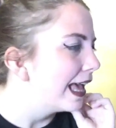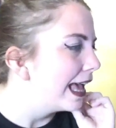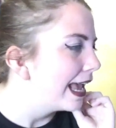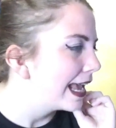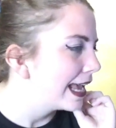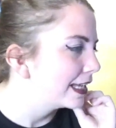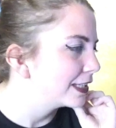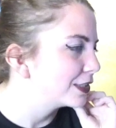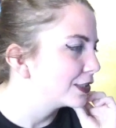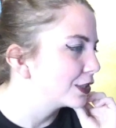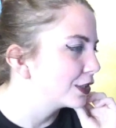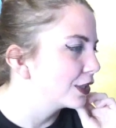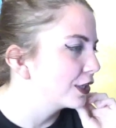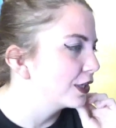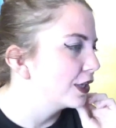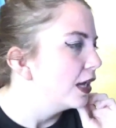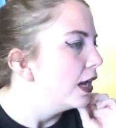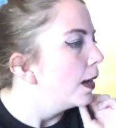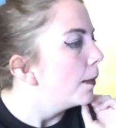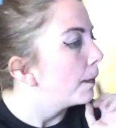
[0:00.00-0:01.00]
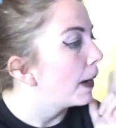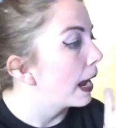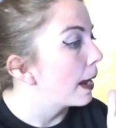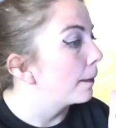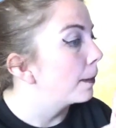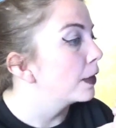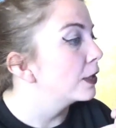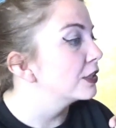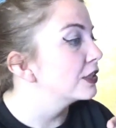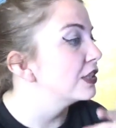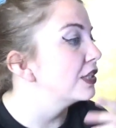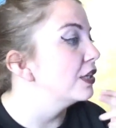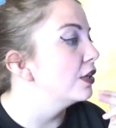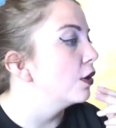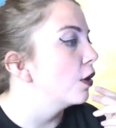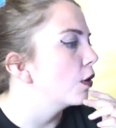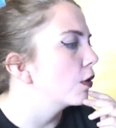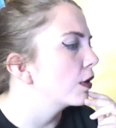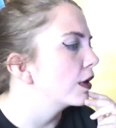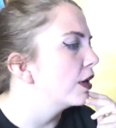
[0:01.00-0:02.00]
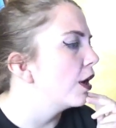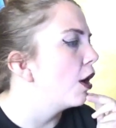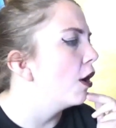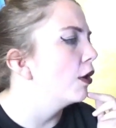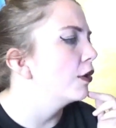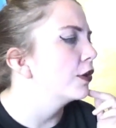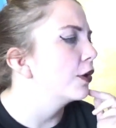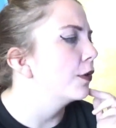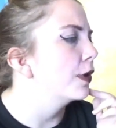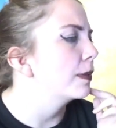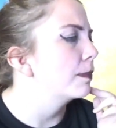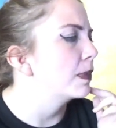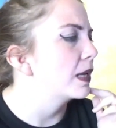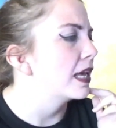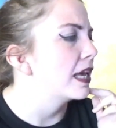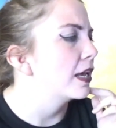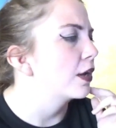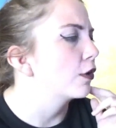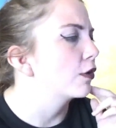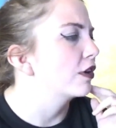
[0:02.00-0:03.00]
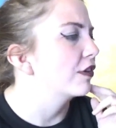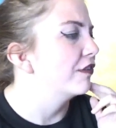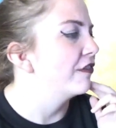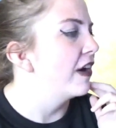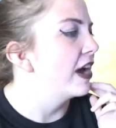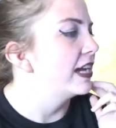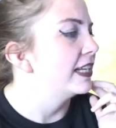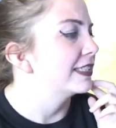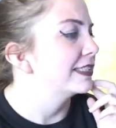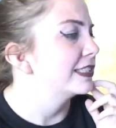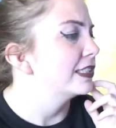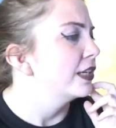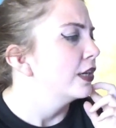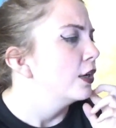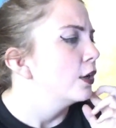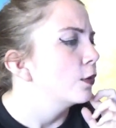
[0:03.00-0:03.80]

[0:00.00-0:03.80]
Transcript: answered by a person or an all knowing being or device.